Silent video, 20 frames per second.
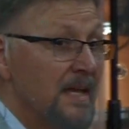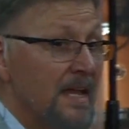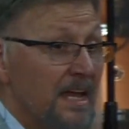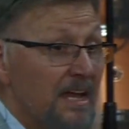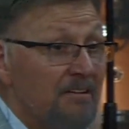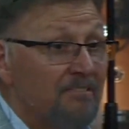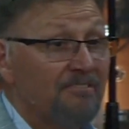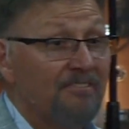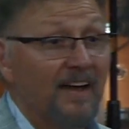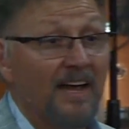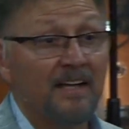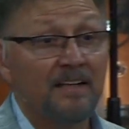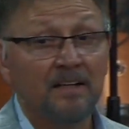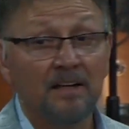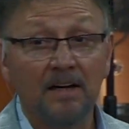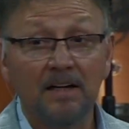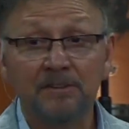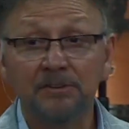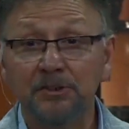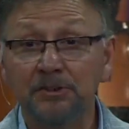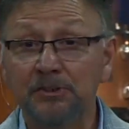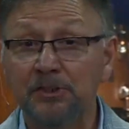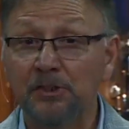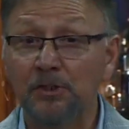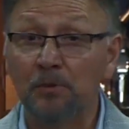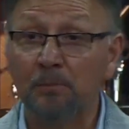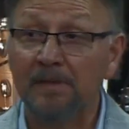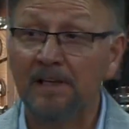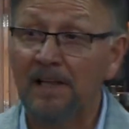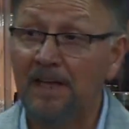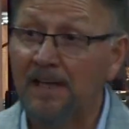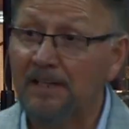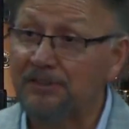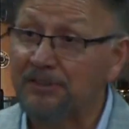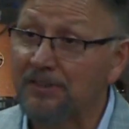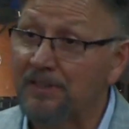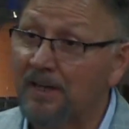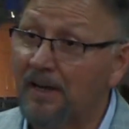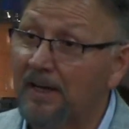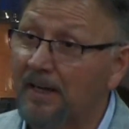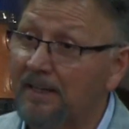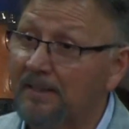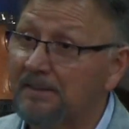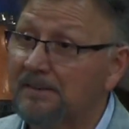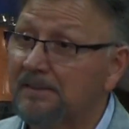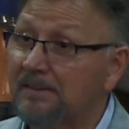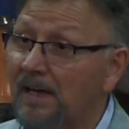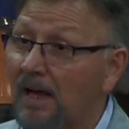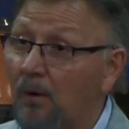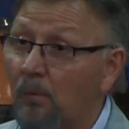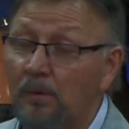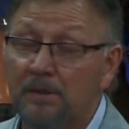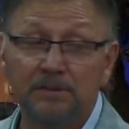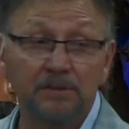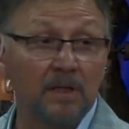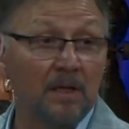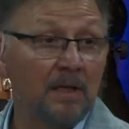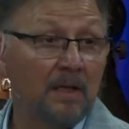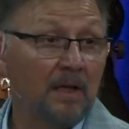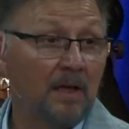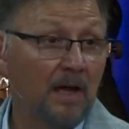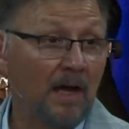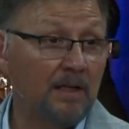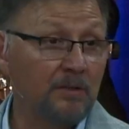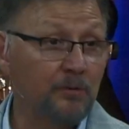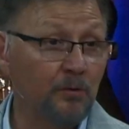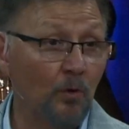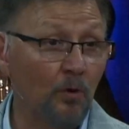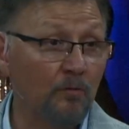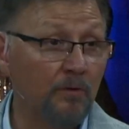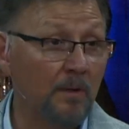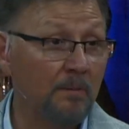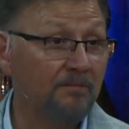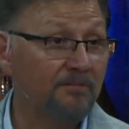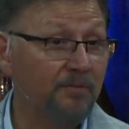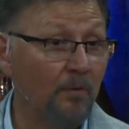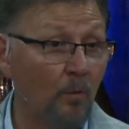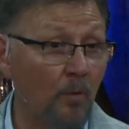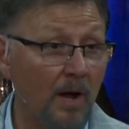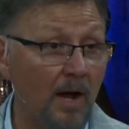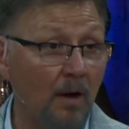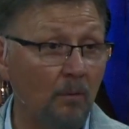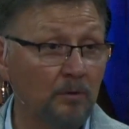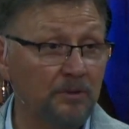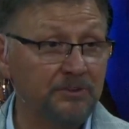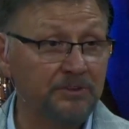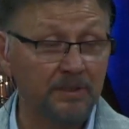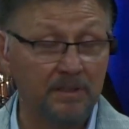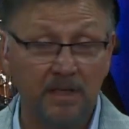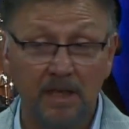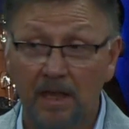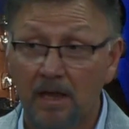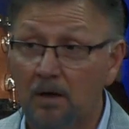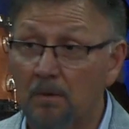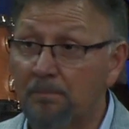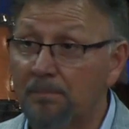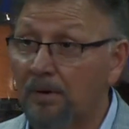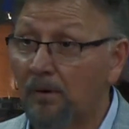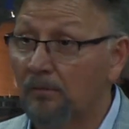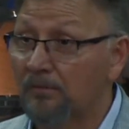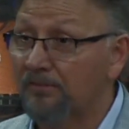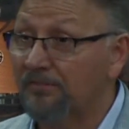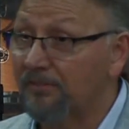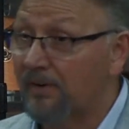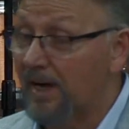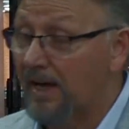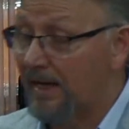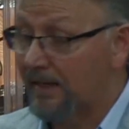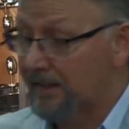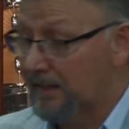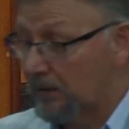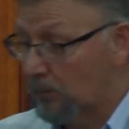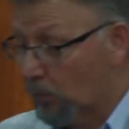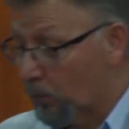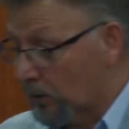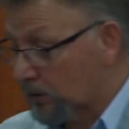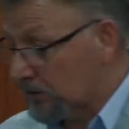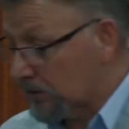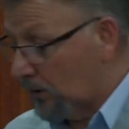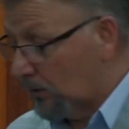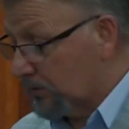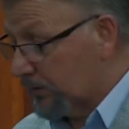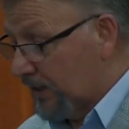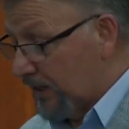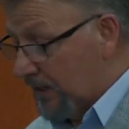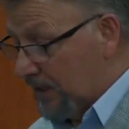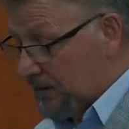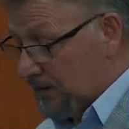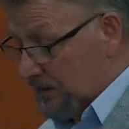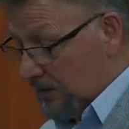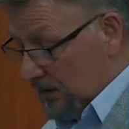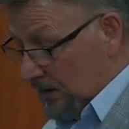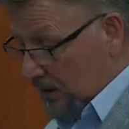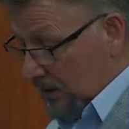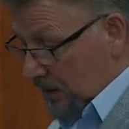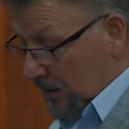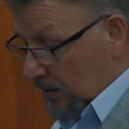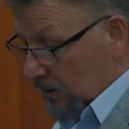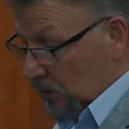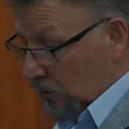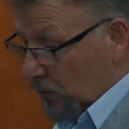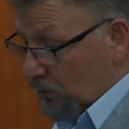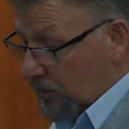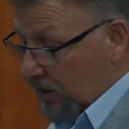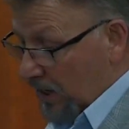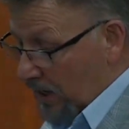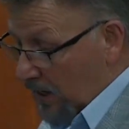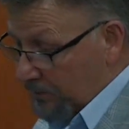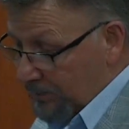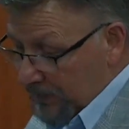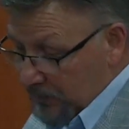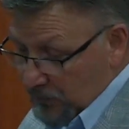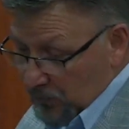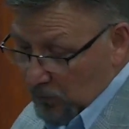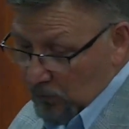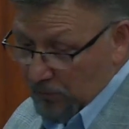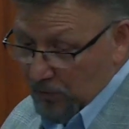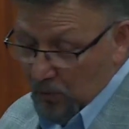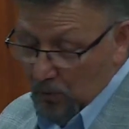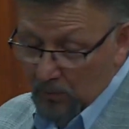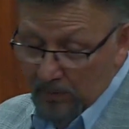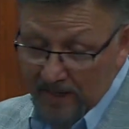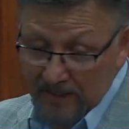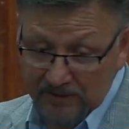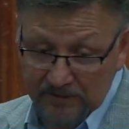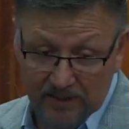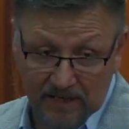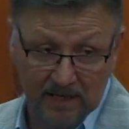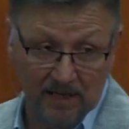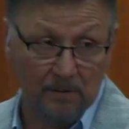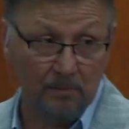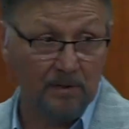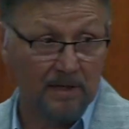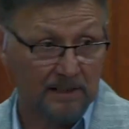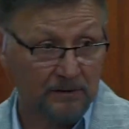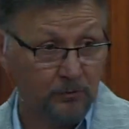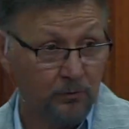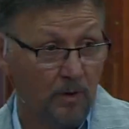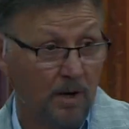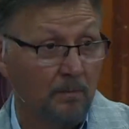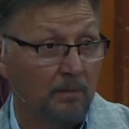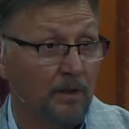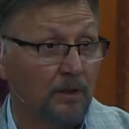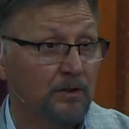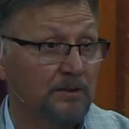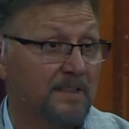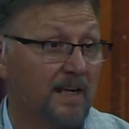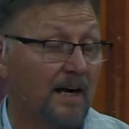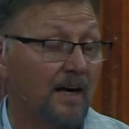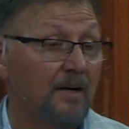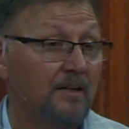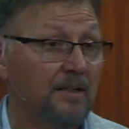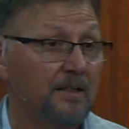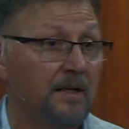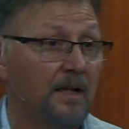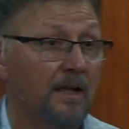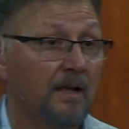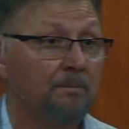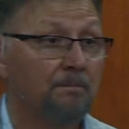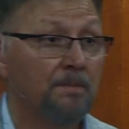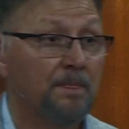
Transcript: In fact, God just healed me last night. I went, to, I drove up four hours to camp on Friday and worked all day at, at youth camp and drove home last night. I'm, that's why I'm a little tired today.